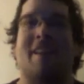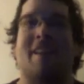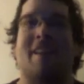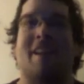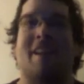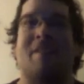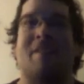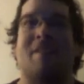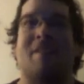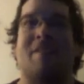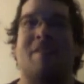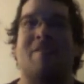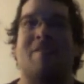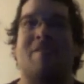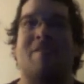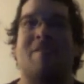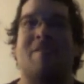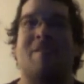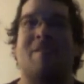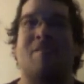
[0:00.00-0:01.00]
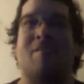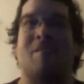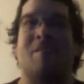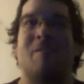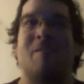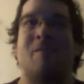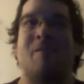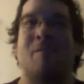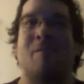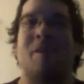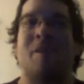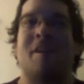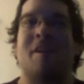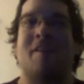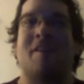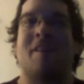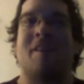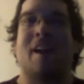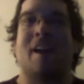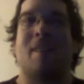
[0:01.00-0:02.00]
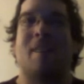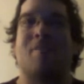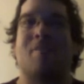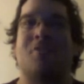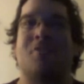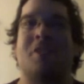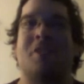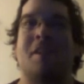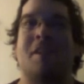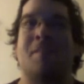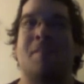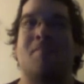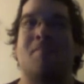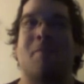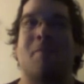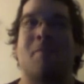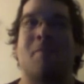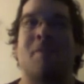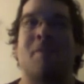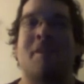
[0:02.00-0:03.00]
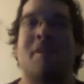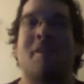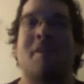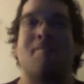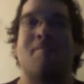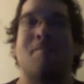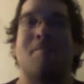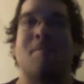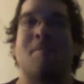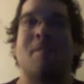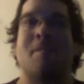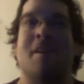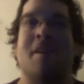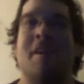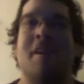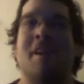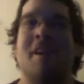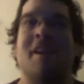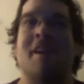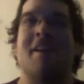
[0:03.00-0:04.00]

it just from in a time machine and put him in this movie.